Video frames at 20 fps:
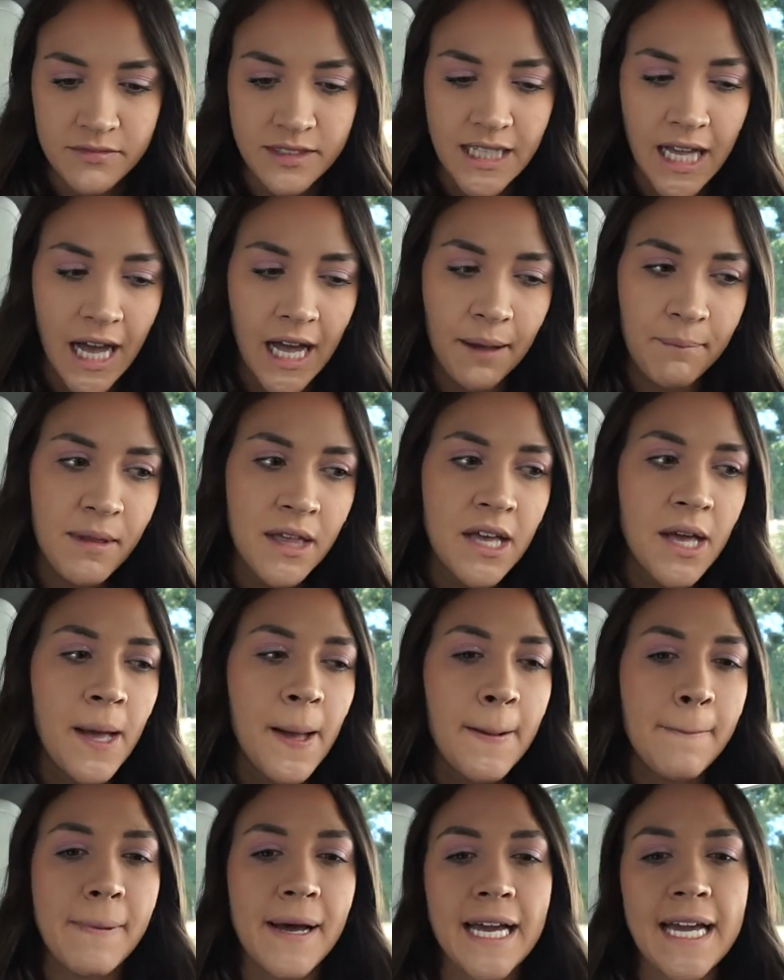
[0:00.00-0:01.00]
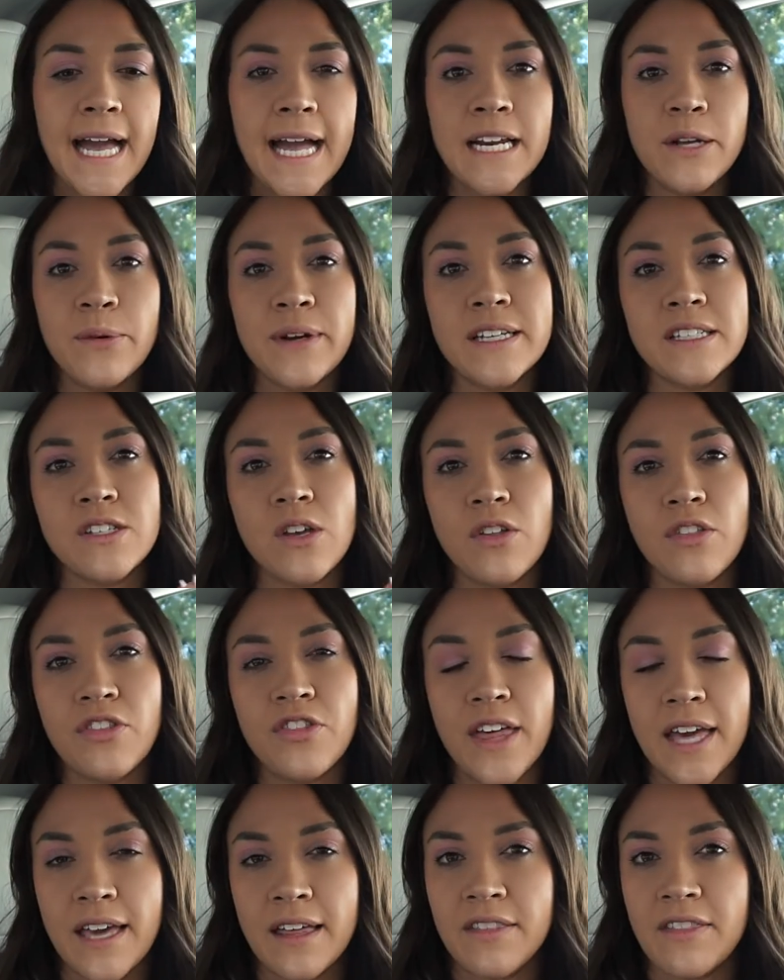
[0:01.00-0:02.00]
Um, but anyways,
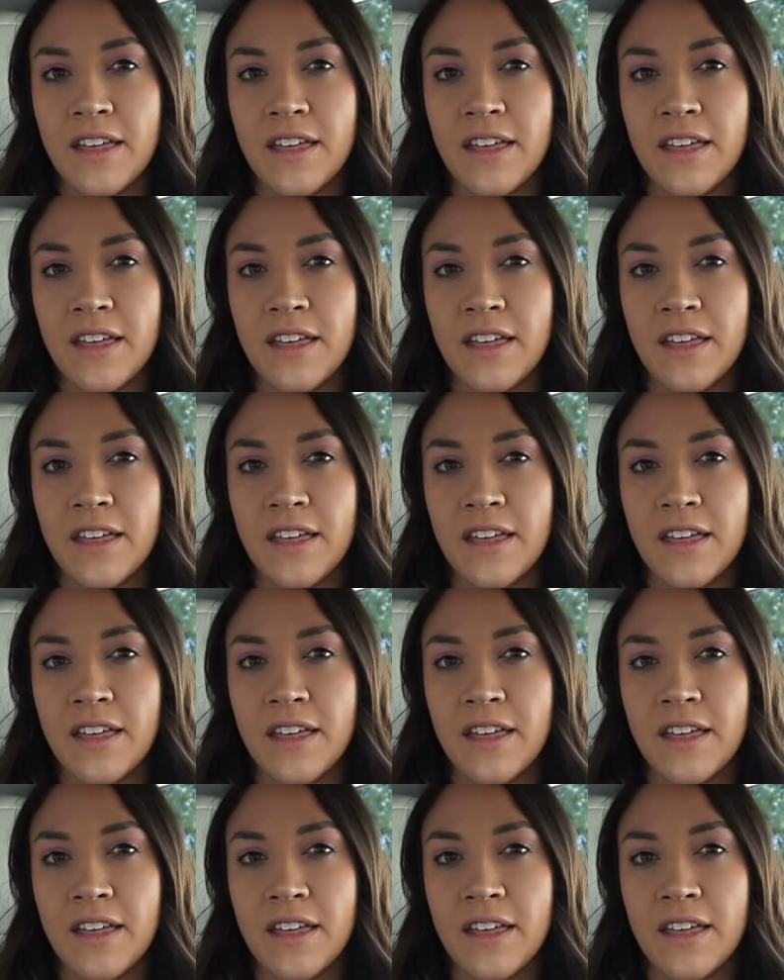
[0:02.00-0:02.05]
they,